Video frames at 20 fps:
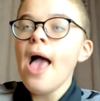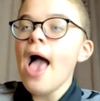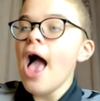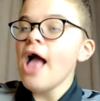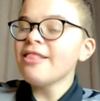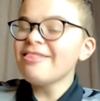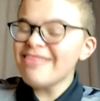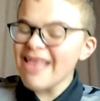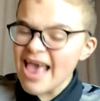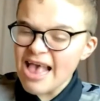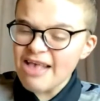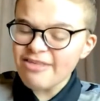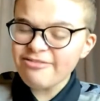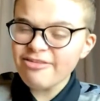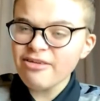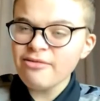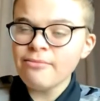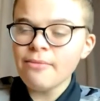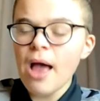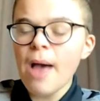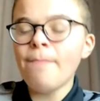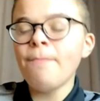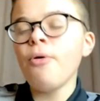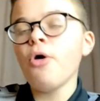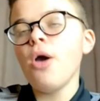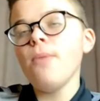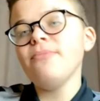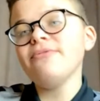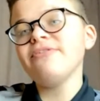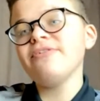A decent
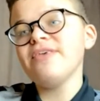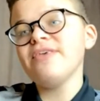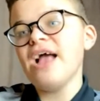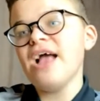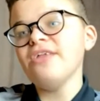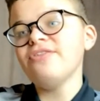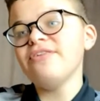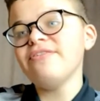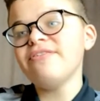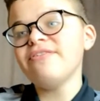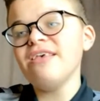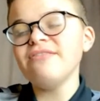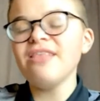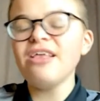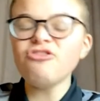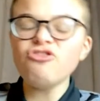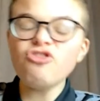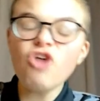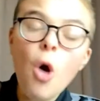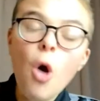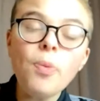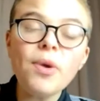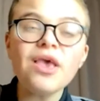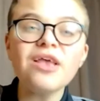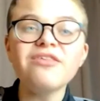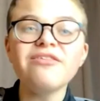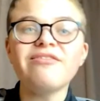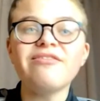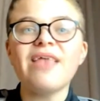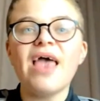appointment till the end of the season. Let's hope
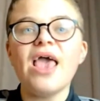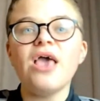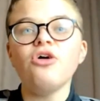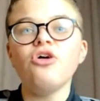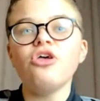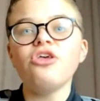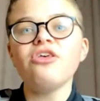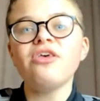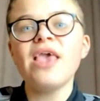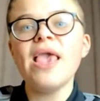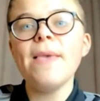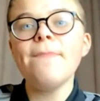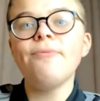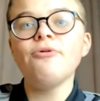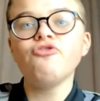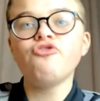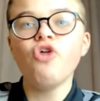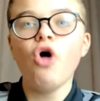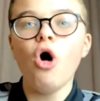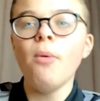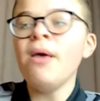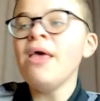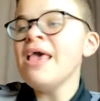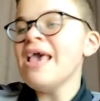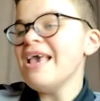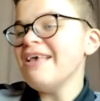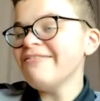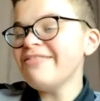he can stay up, keep us up.